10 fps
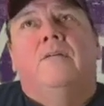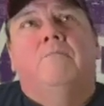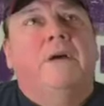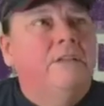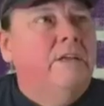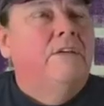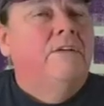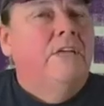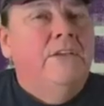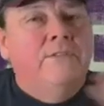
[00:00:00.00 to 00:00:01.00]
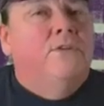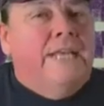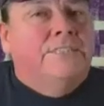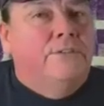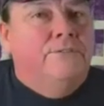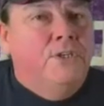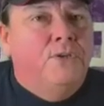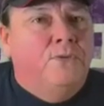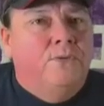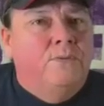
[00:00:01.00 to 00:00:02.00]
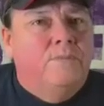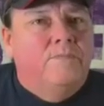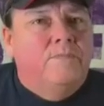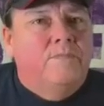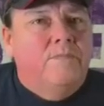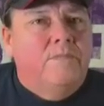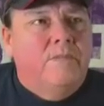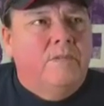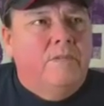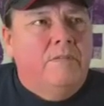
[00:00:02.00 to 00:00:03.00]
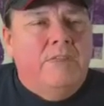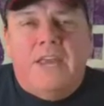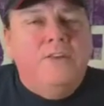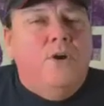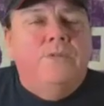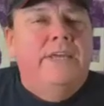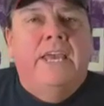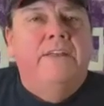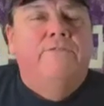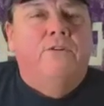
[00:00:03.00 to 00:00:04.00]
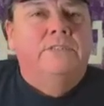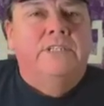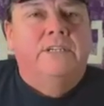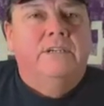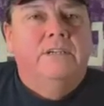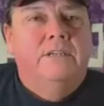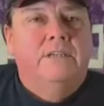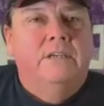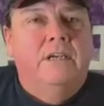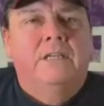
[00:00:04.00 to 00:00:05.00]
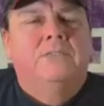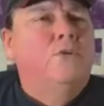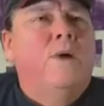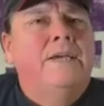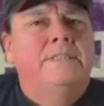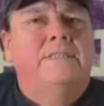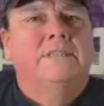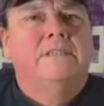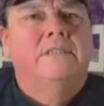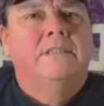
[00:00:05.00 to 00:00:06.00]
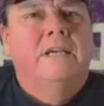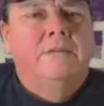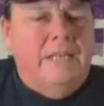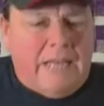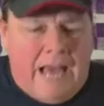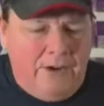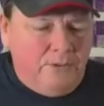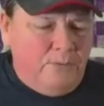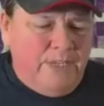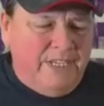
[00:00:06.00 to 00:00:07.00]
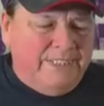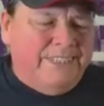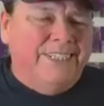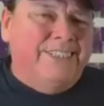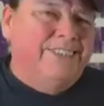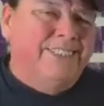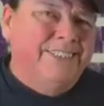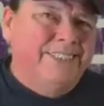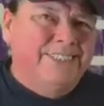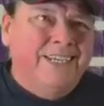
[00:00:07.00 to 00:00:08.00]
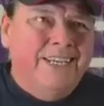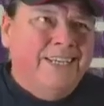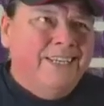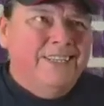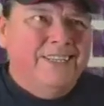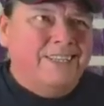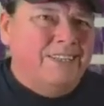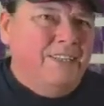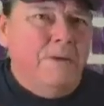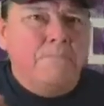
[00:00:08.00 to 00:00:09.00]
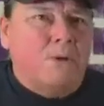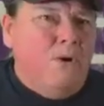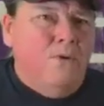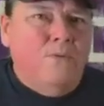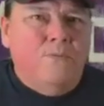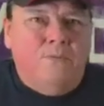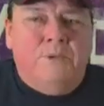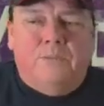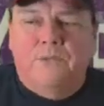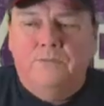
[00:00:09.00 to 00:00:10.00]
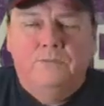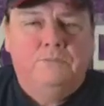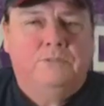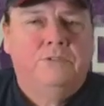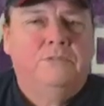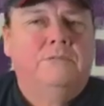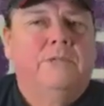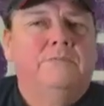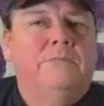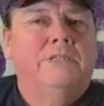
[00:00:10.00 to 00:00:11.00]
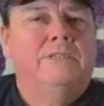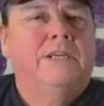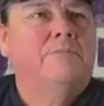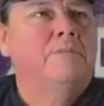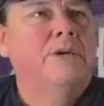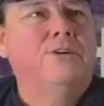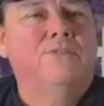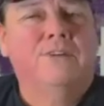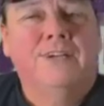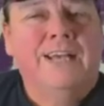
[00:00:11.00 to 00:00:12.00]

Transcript: But even though that's their view, they know they can't enforce it here. And so why is it? I mean, and how do we exist in this limbo between? I'm not knock, knock my mic over.